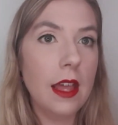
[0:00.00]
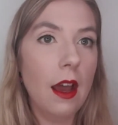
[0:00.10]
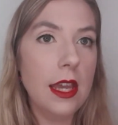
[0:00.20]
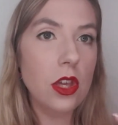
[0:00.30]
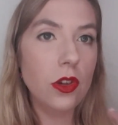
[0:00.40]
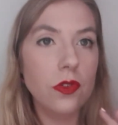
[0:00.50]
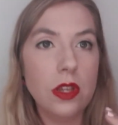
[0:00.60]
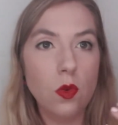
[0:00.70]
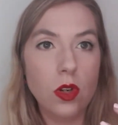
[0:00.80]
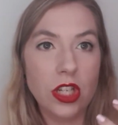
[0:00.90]
that I use
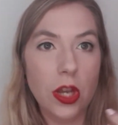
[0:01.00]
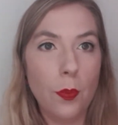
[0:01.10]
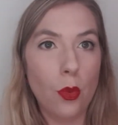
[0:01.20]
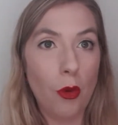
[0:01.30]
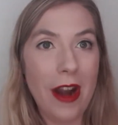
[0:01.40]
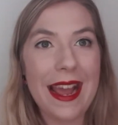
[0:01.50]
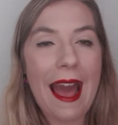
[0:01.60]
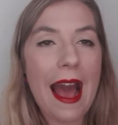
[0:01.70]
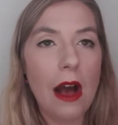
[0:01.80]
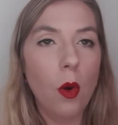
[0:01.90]
in order to bring
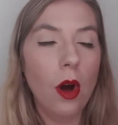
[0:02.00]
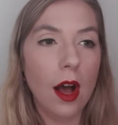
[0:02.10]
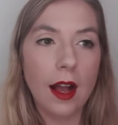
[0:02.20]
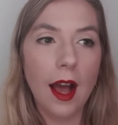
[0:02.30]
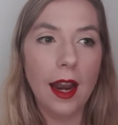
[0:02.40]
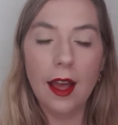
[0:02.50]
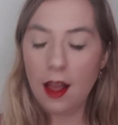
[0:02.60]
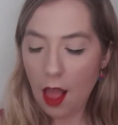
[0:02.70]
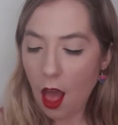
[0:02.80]
out a colour.